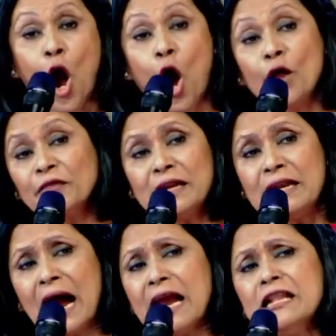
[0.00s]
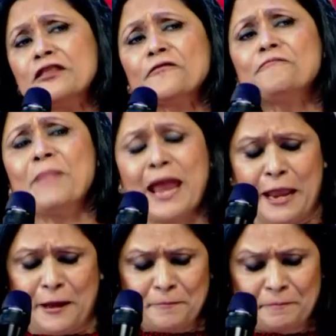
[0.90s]
On the ninth of
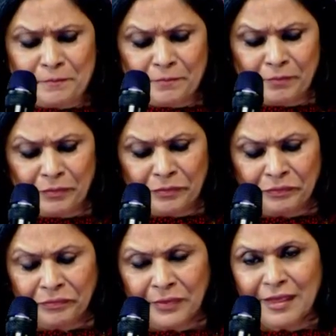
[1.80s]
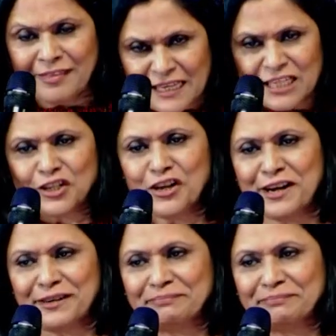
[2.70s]
May this year,